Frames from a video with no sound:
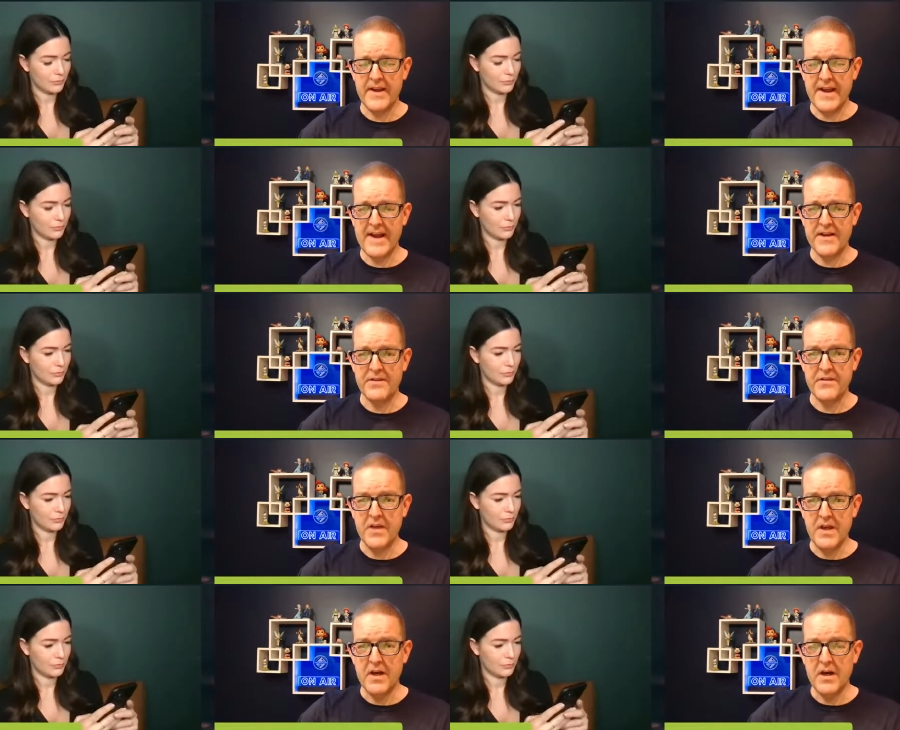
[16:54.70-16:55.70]

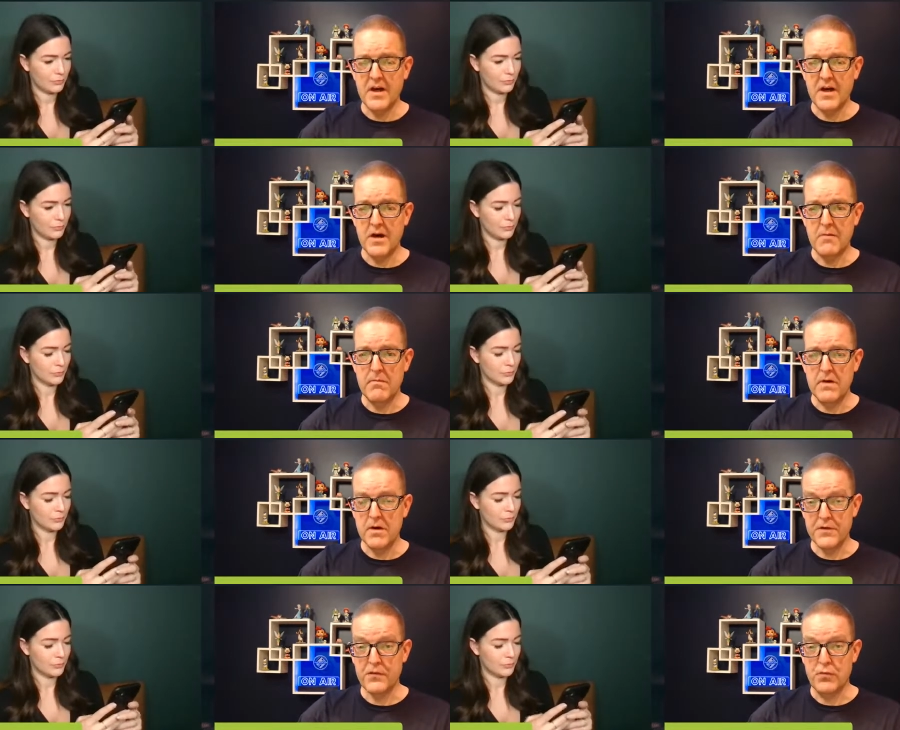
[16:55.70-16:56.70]
Speaker 1: as uh,
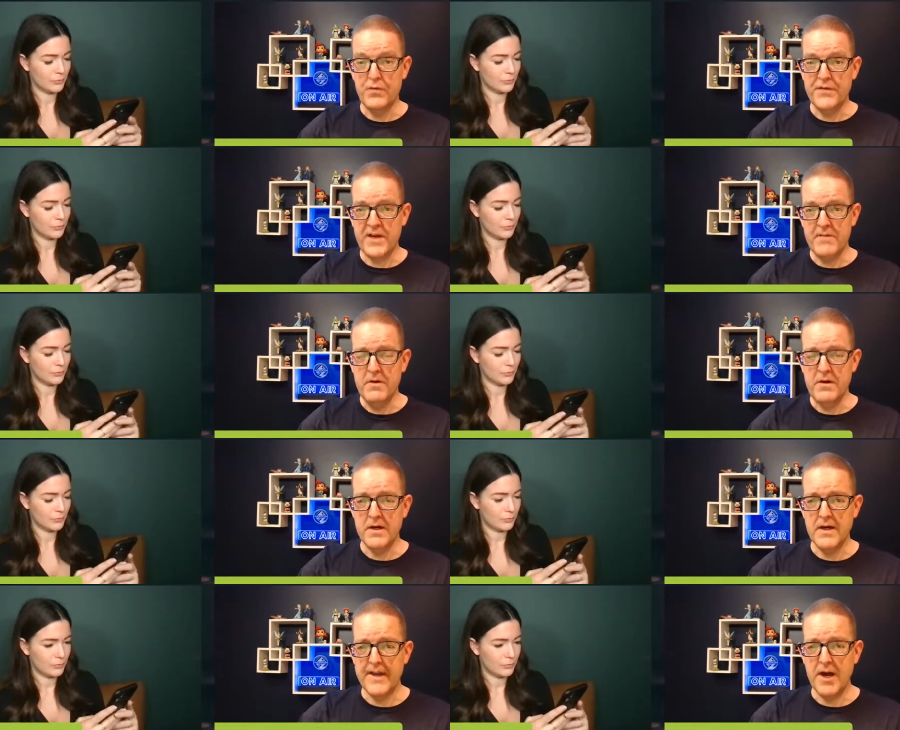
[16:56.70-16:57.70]
our school team
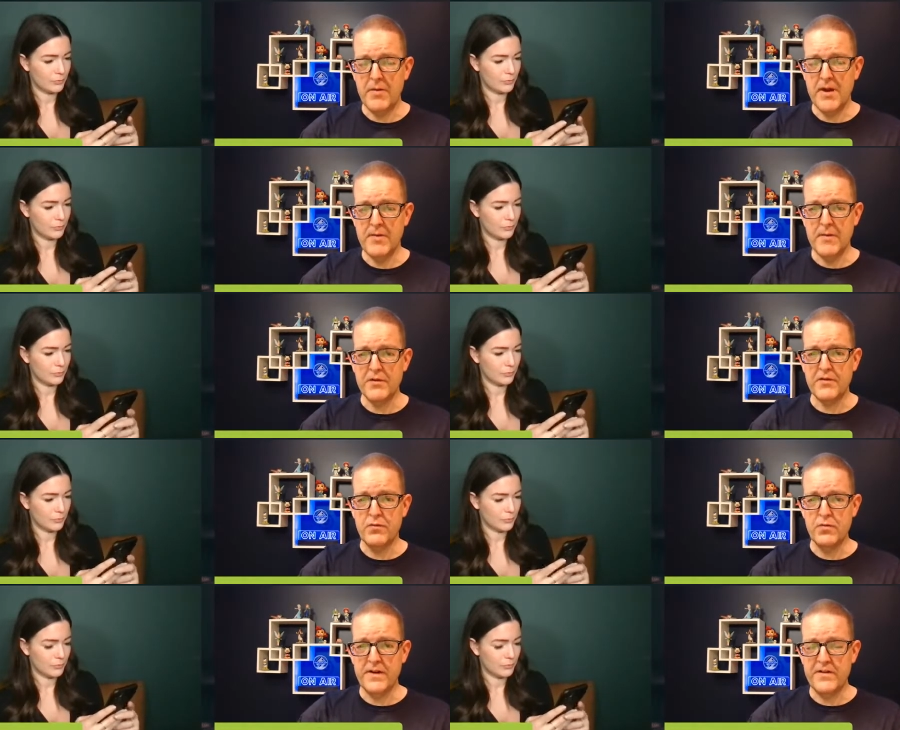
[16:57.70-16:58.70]
at Alpine Public
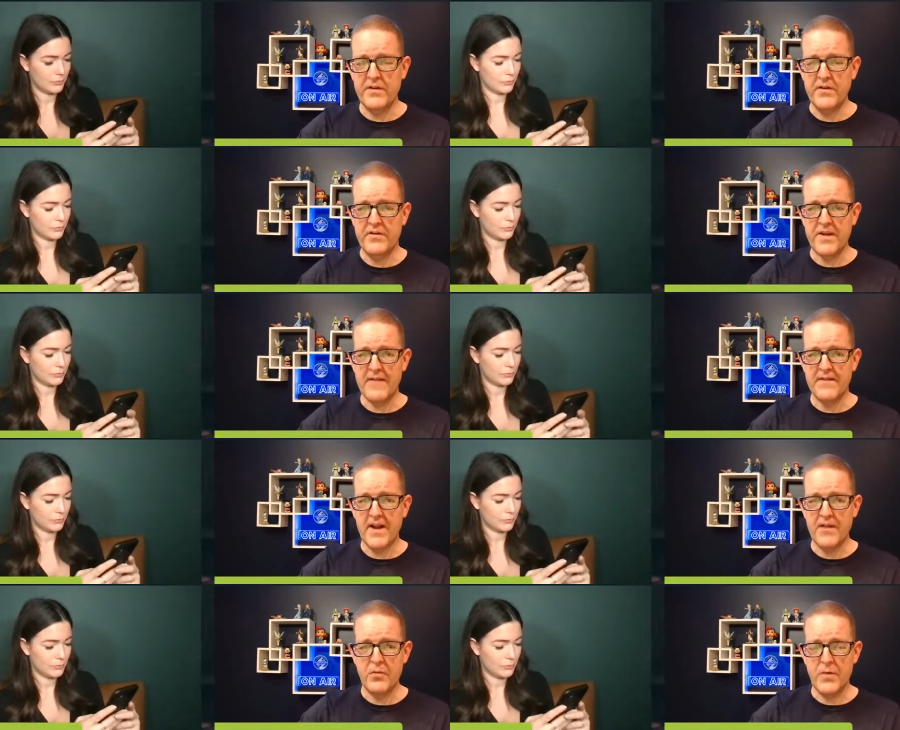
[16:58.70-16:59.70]
School continues to
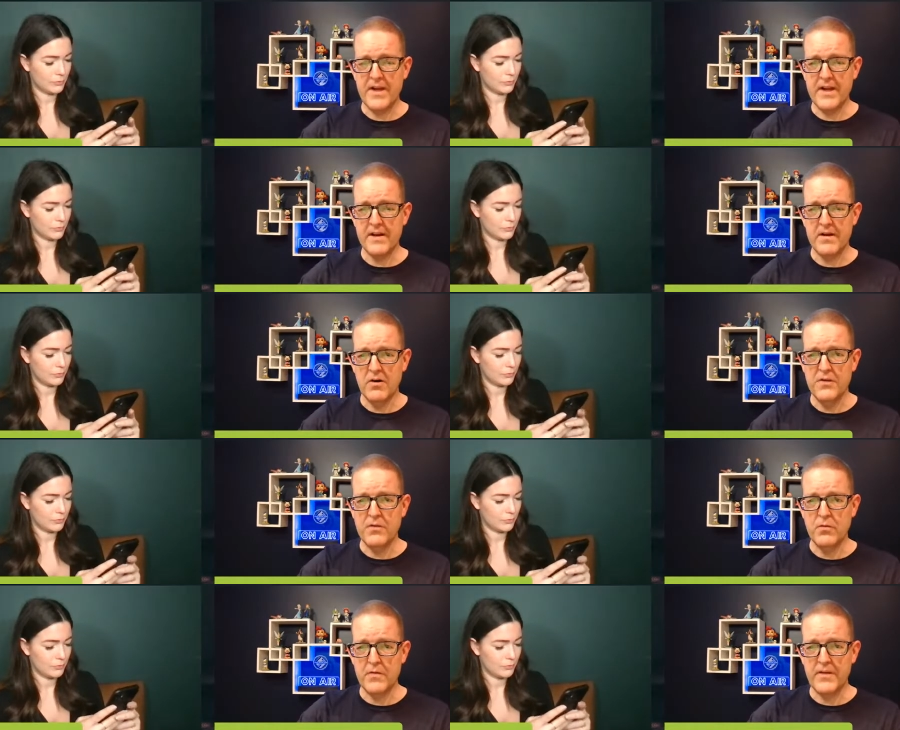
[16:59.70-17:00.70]
navigate the week and
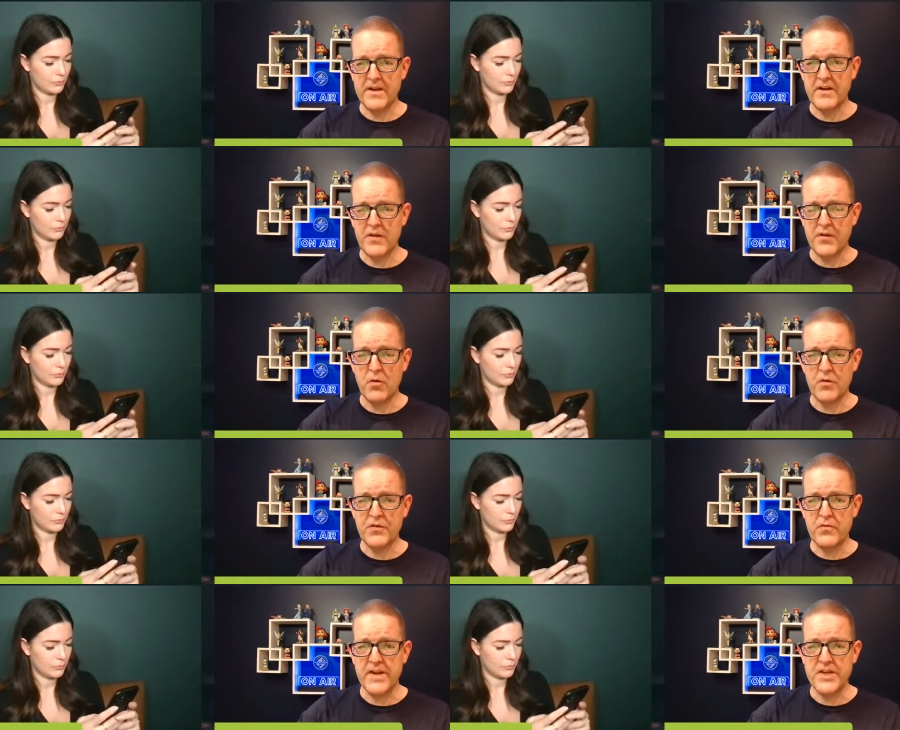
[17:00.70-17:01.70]
also reflecting on the
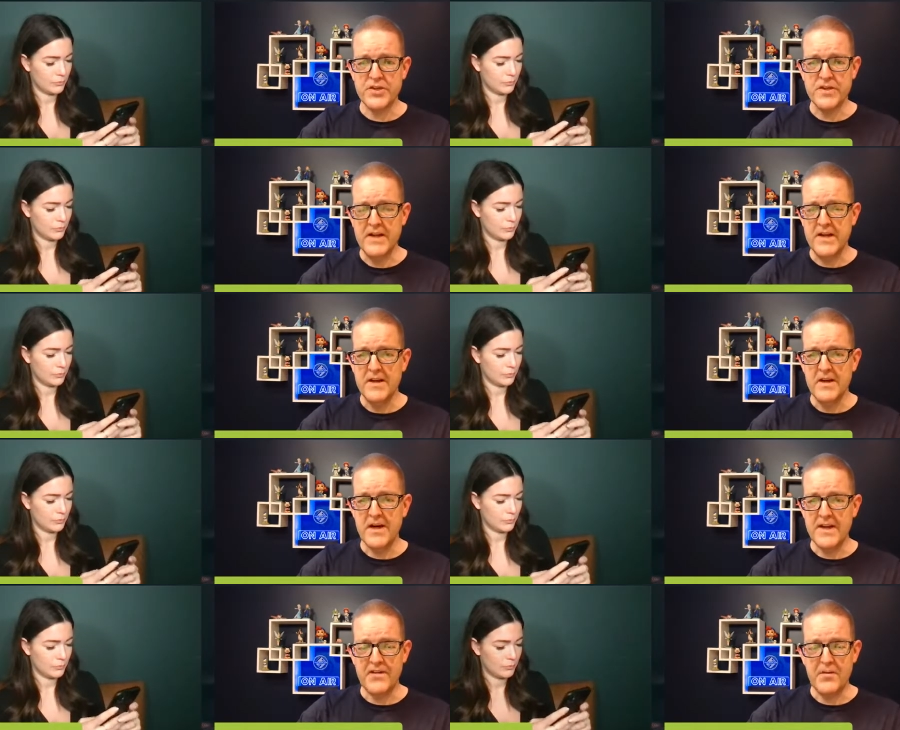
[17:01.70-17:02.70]
course creation.
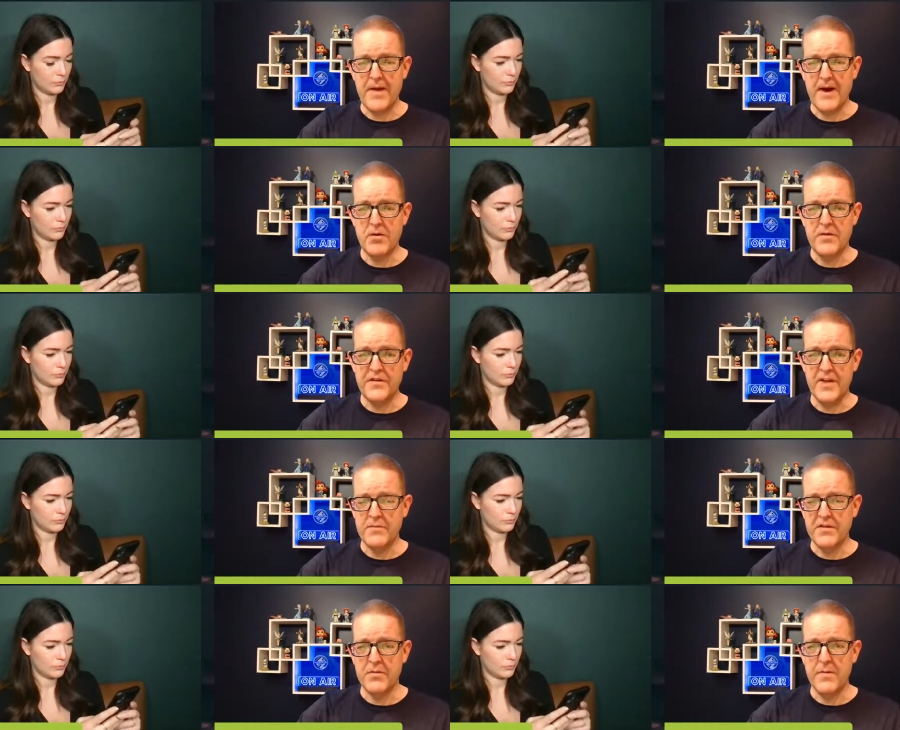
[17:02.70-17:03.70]
Uh, it's the power of team, it's the